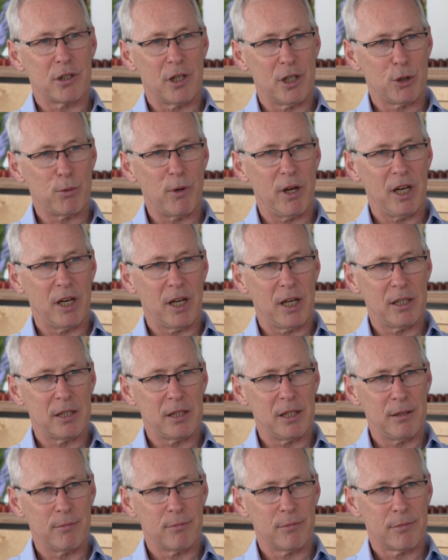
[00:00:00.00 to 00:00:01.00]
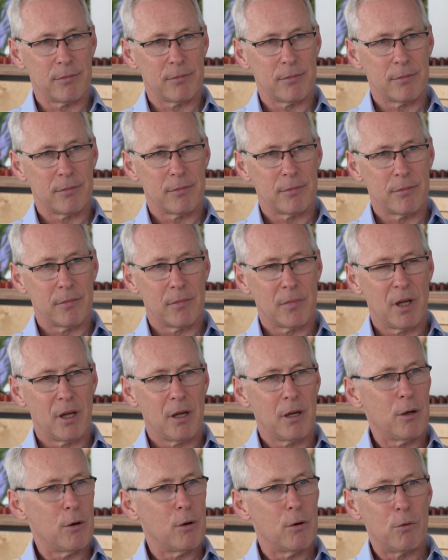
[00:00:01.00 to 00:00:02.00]
in 2019.
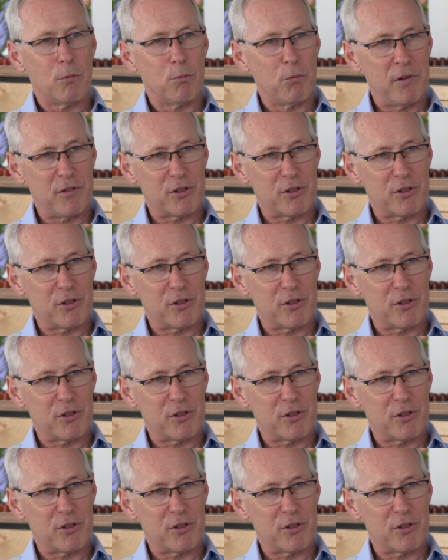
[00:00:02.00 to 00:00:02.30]
We've